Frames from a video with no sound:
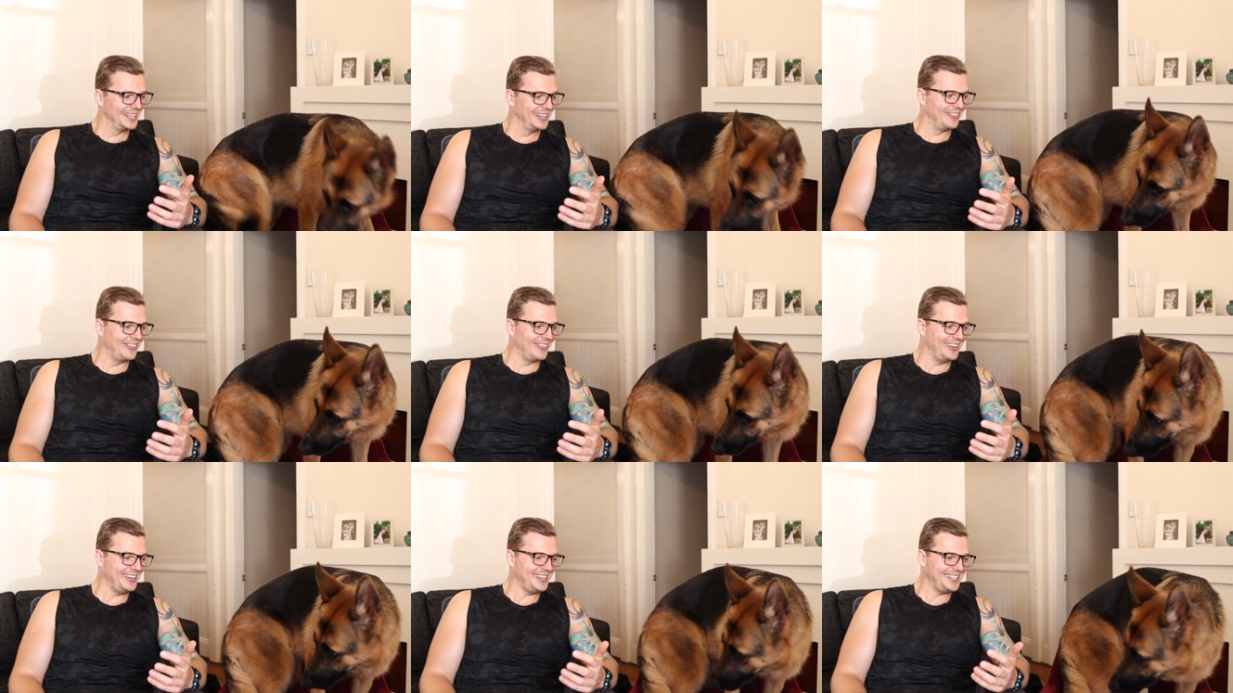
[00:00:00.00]

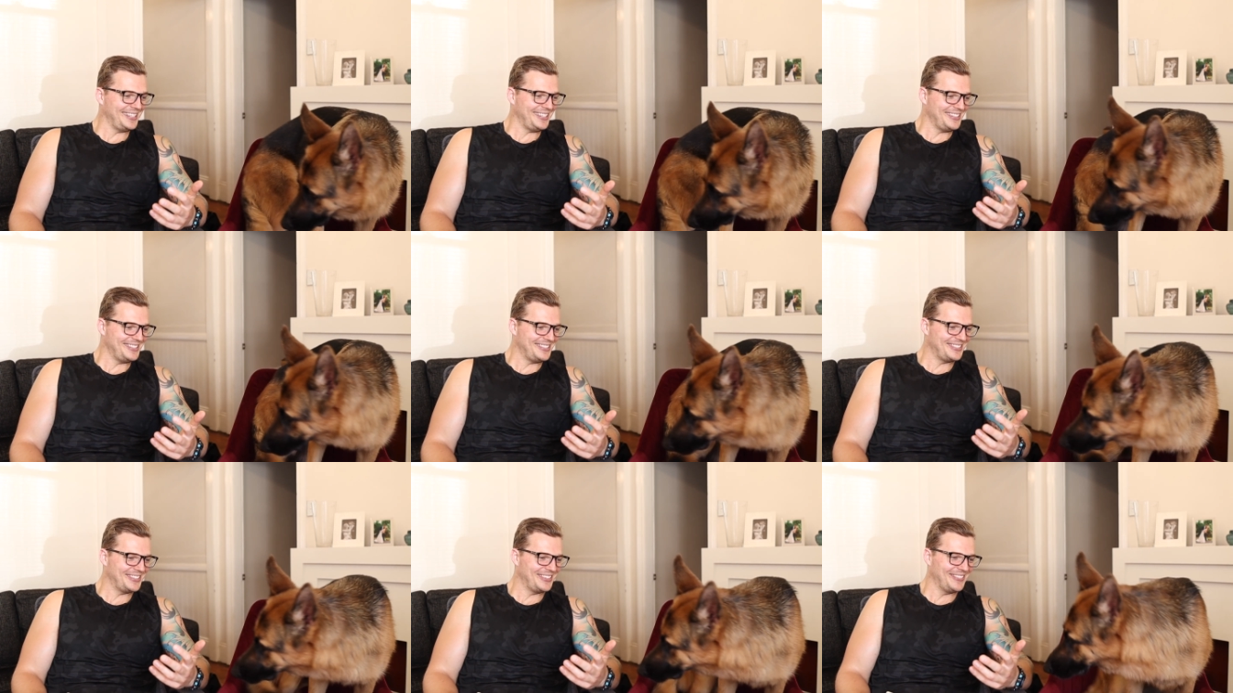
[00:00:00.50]
What are you
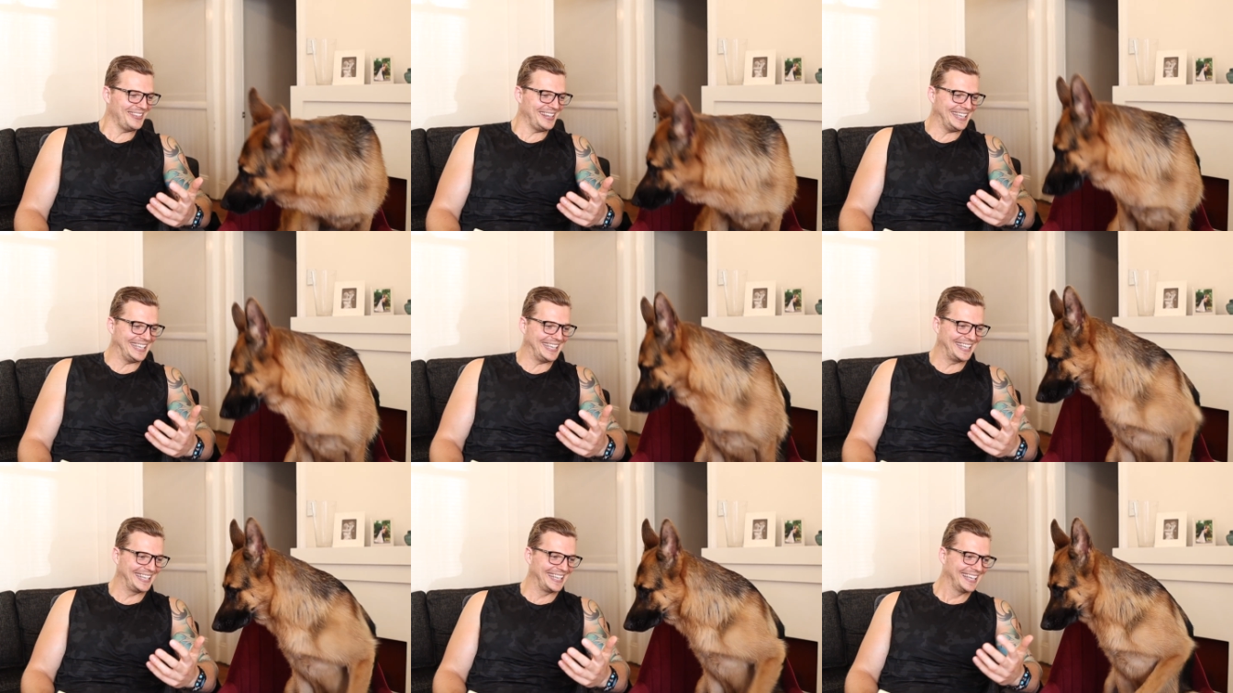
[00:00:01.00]

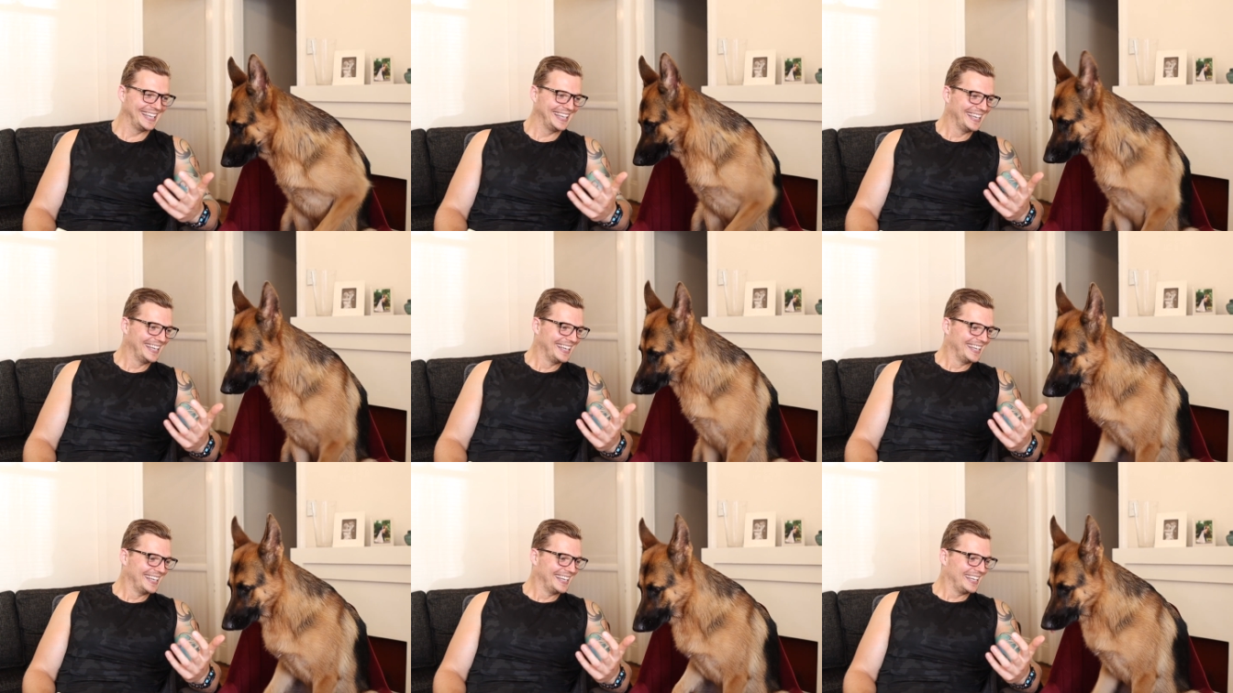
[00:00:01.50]
doing?
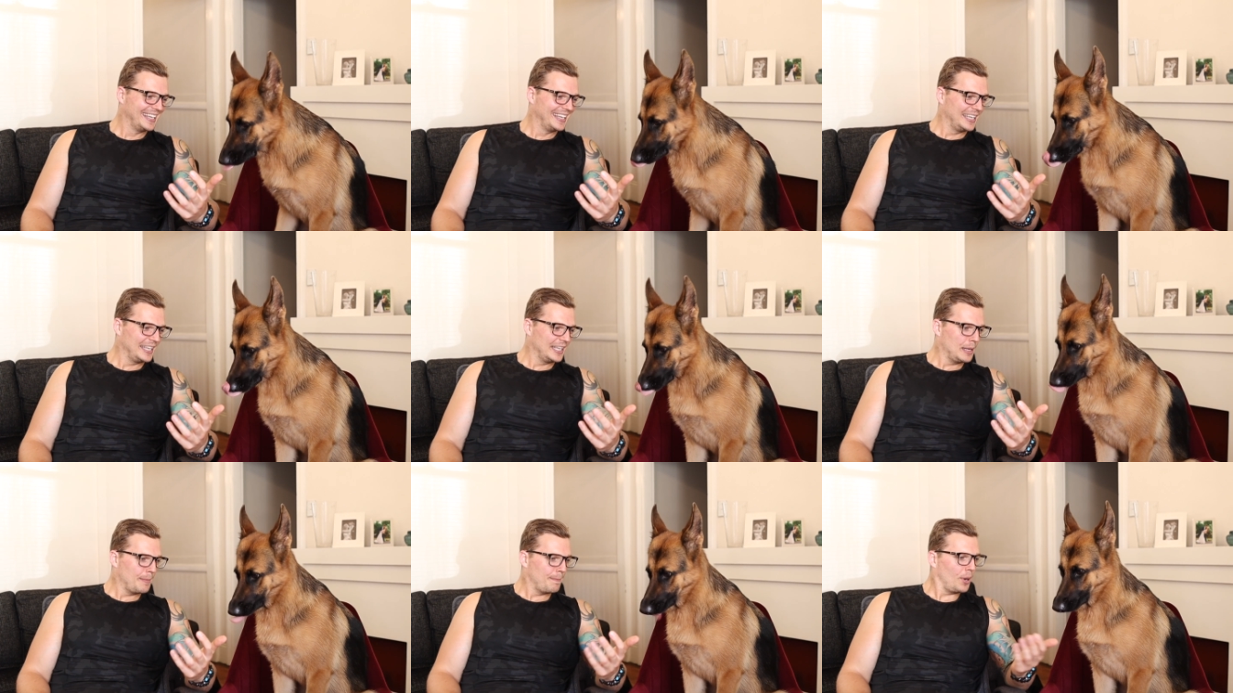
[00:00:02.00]

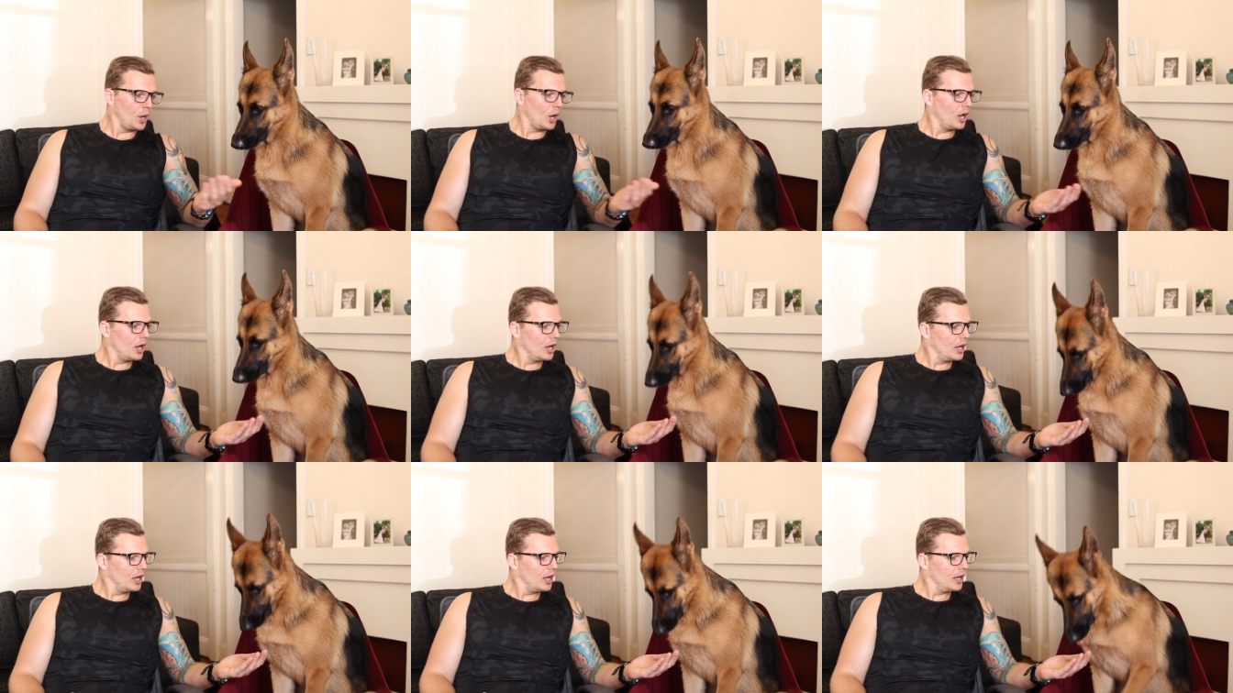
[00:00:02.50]

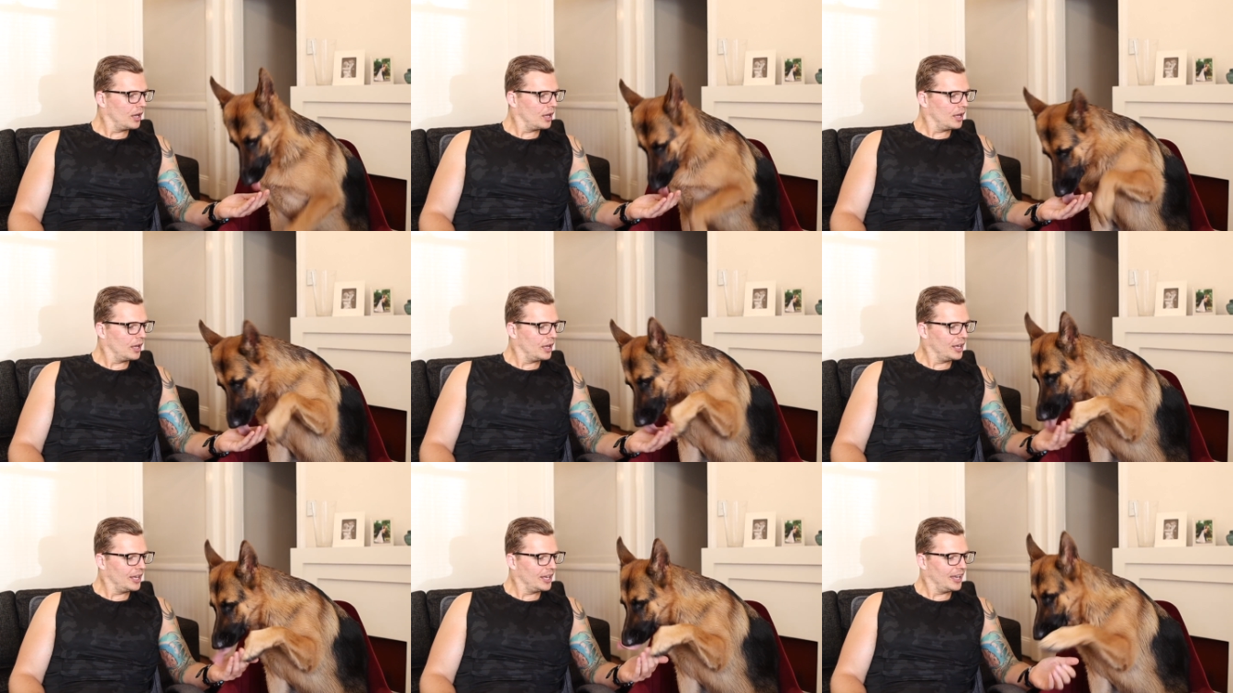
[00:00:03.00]
Pop.
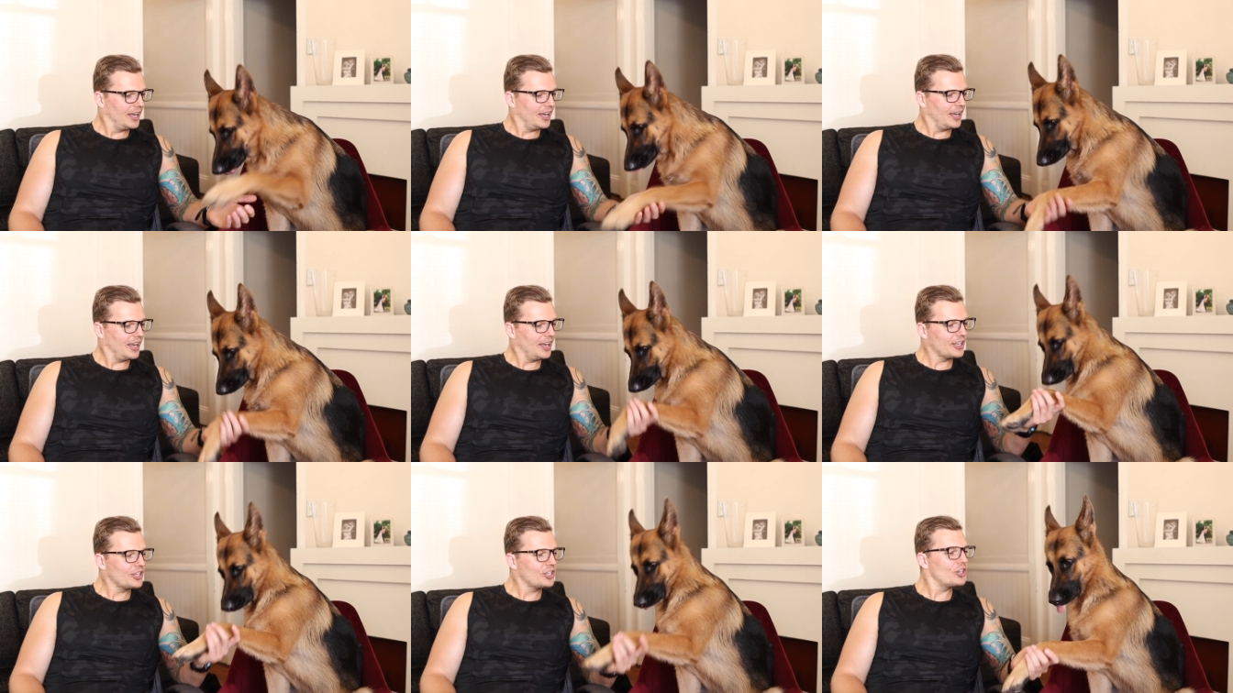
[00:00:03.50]

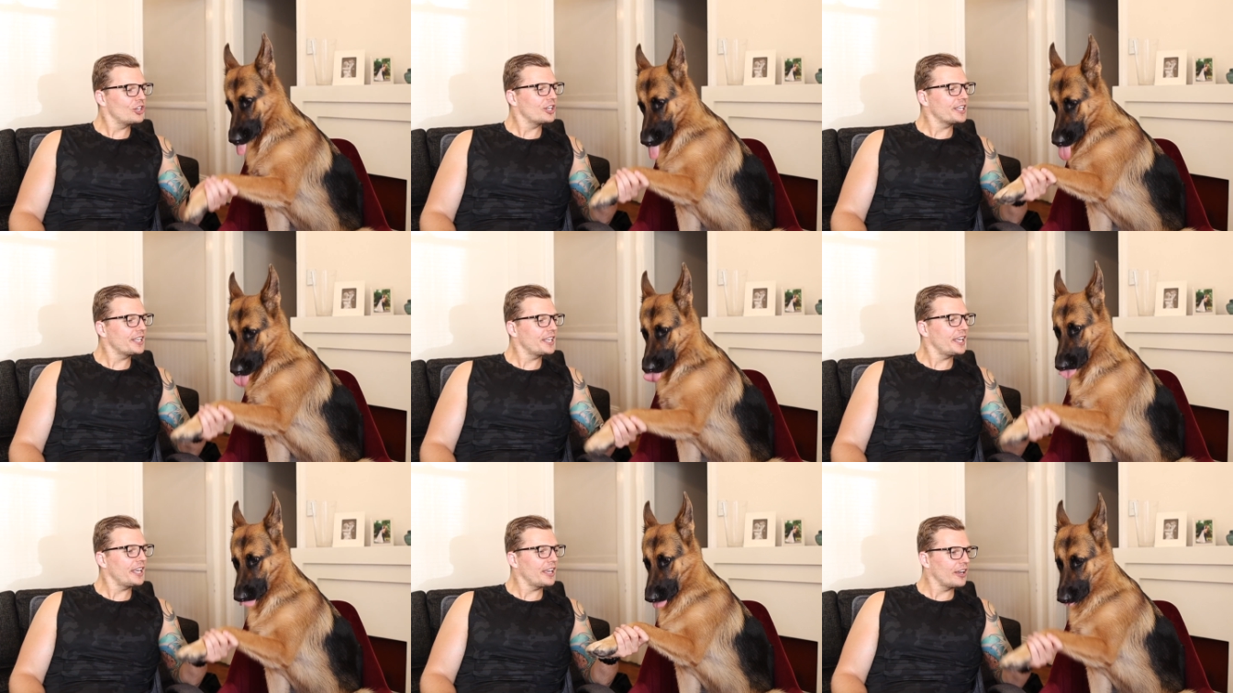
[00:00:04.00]

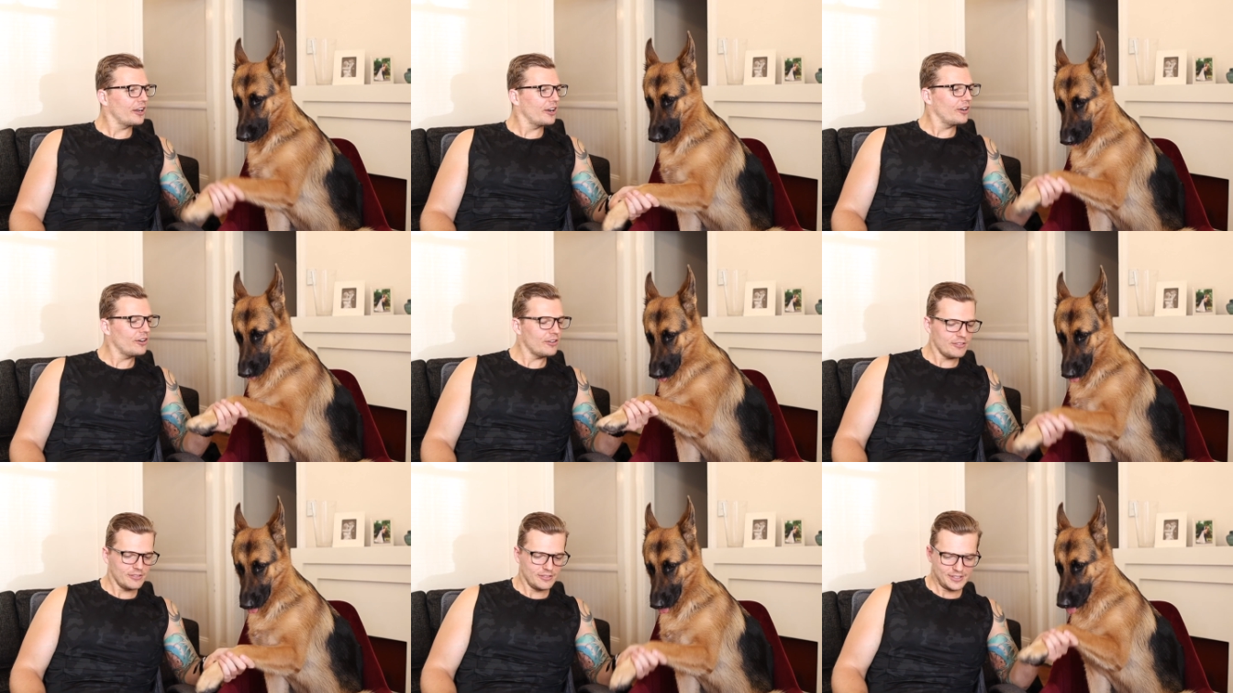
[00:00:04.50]
Good
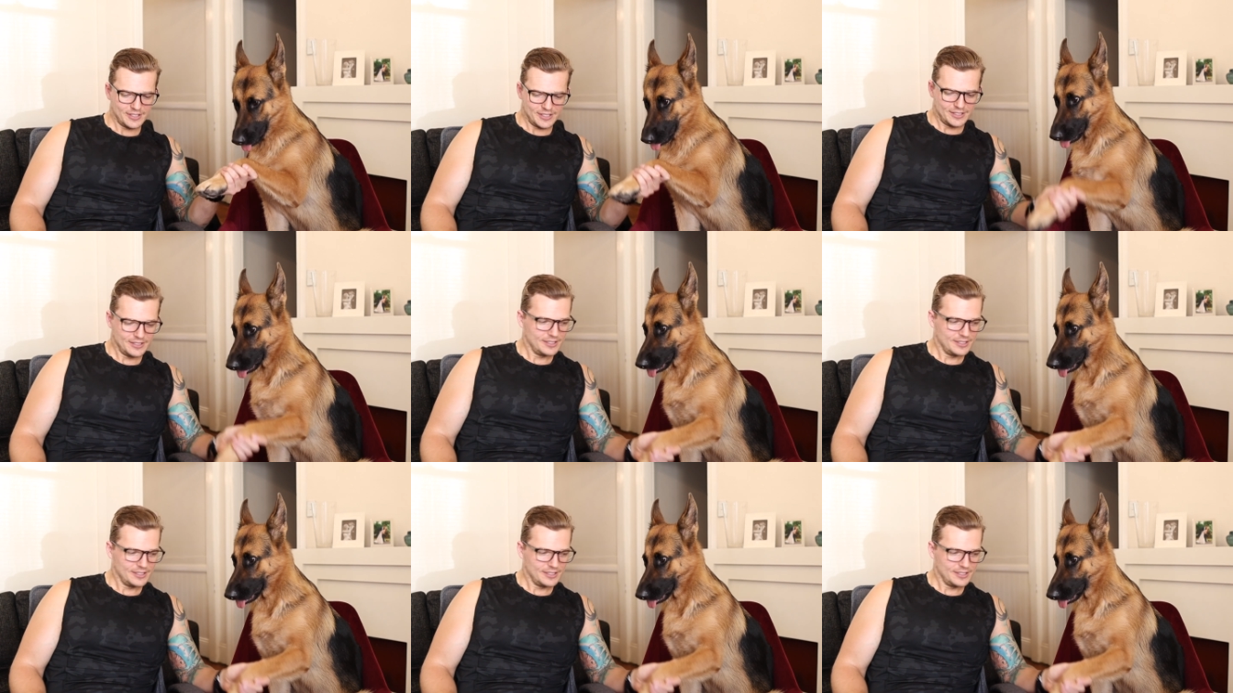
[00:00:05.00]
girl.